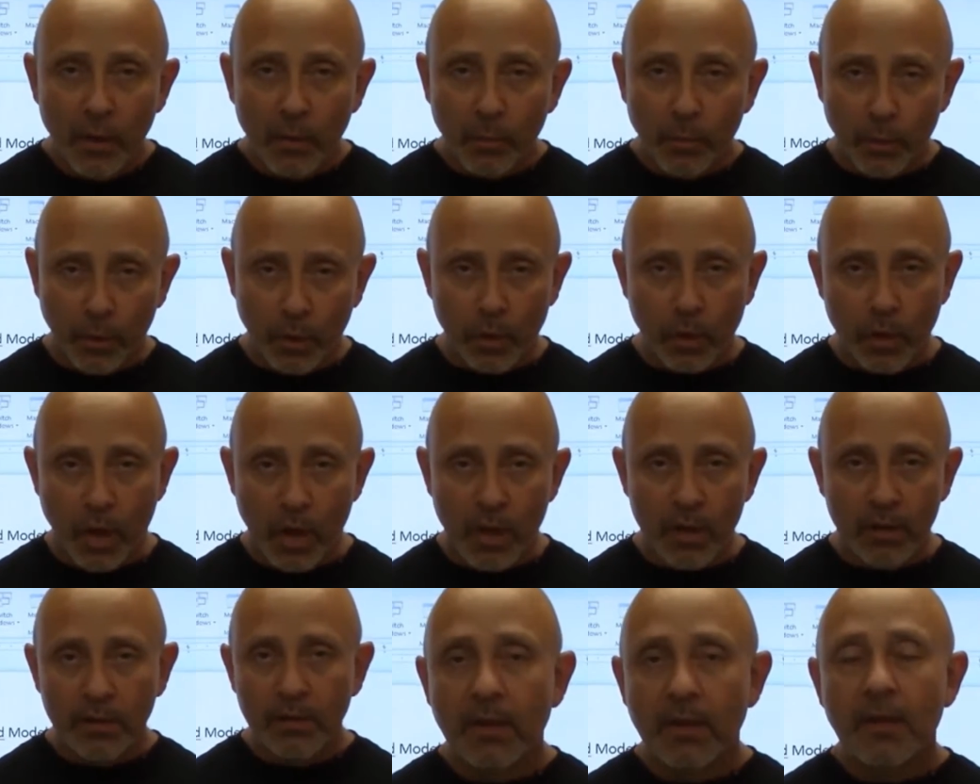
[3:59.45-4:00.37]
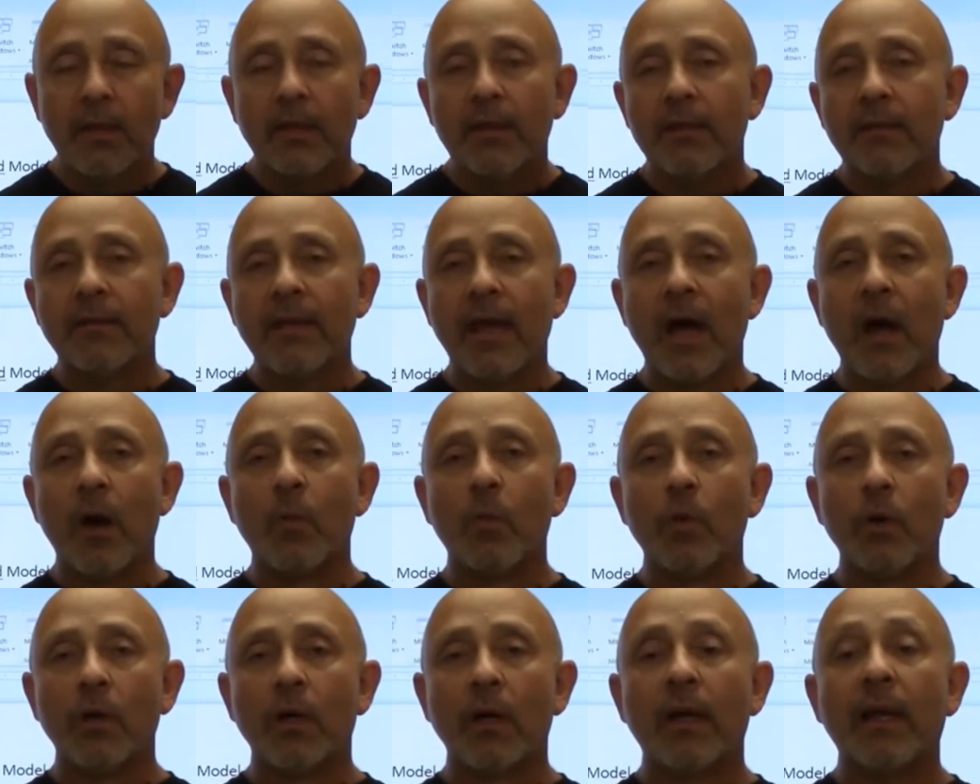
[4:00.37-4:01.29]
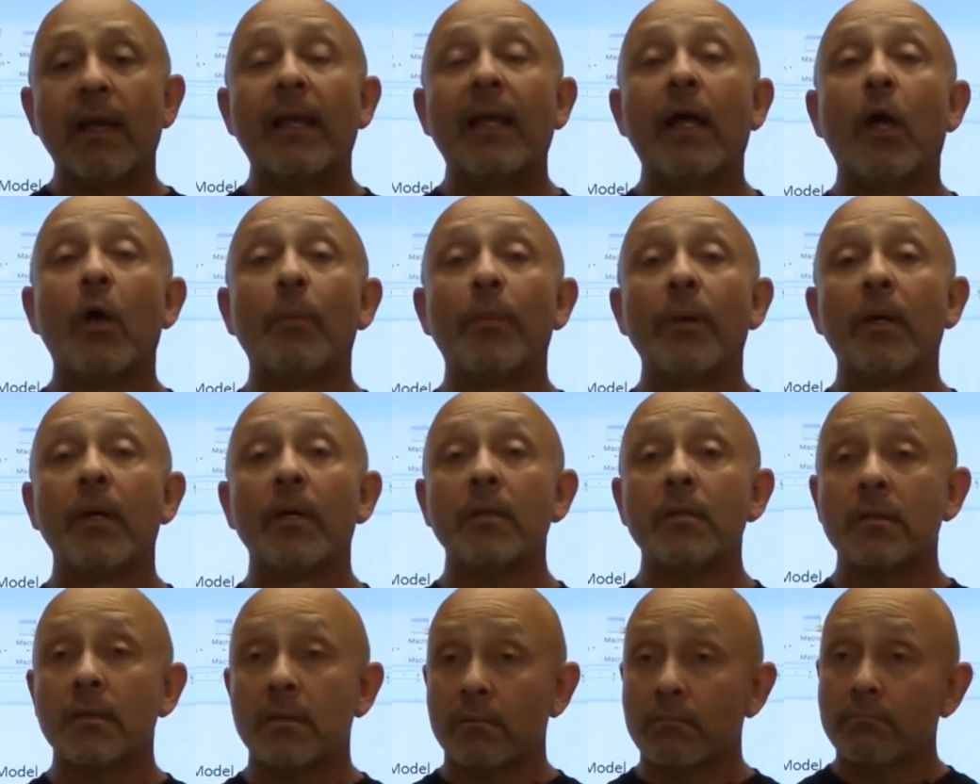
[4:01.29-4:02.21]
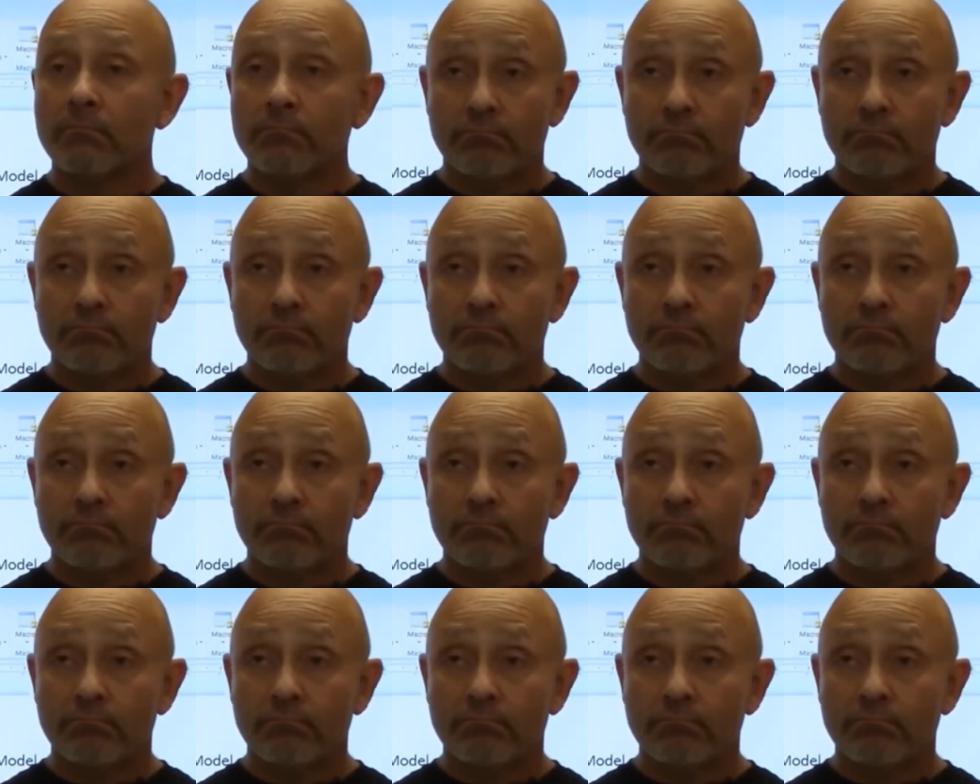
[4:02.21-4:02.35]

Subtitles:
protocol that would help us